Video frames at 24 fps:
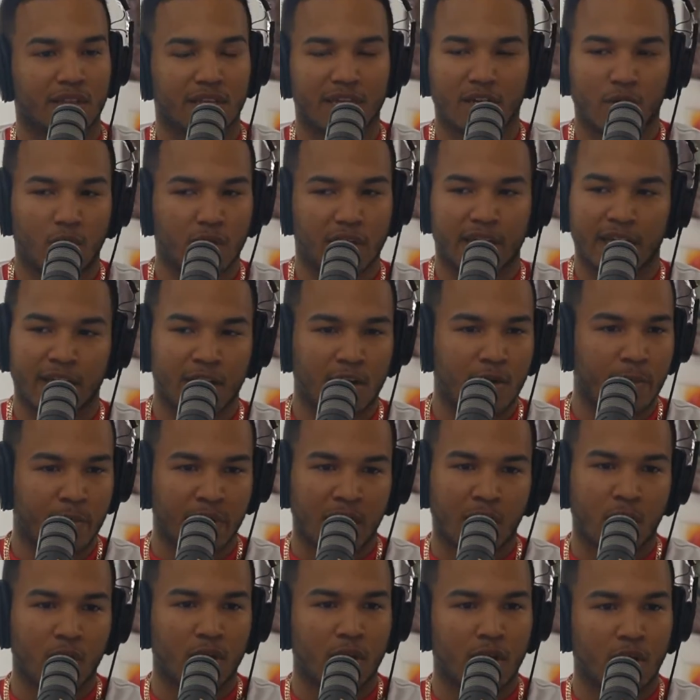They don't care
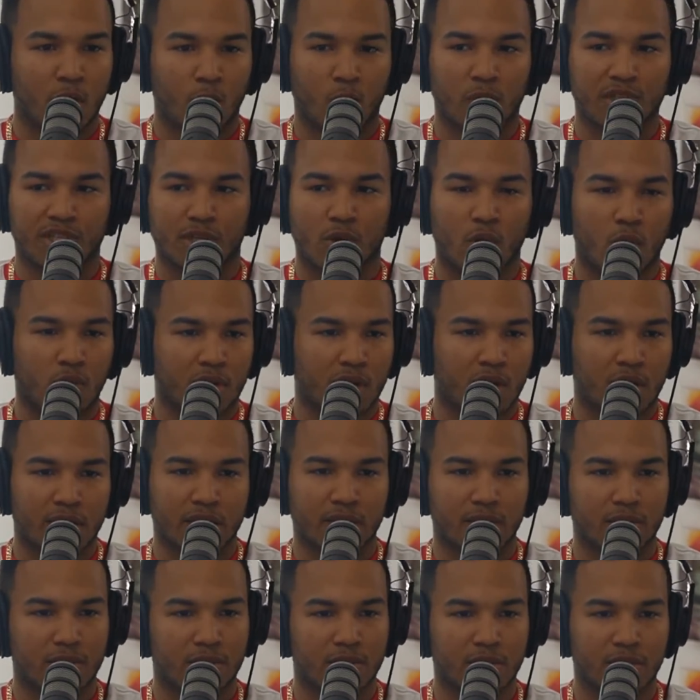about what's going on
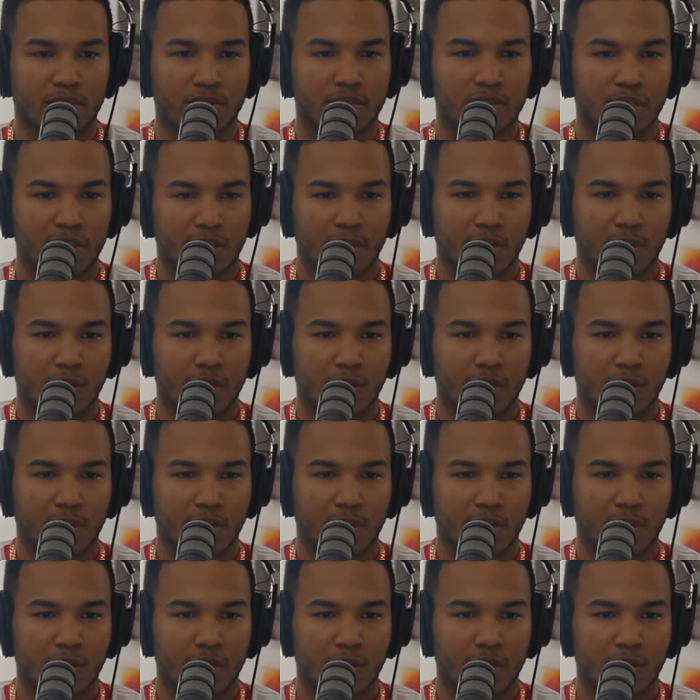in the hood.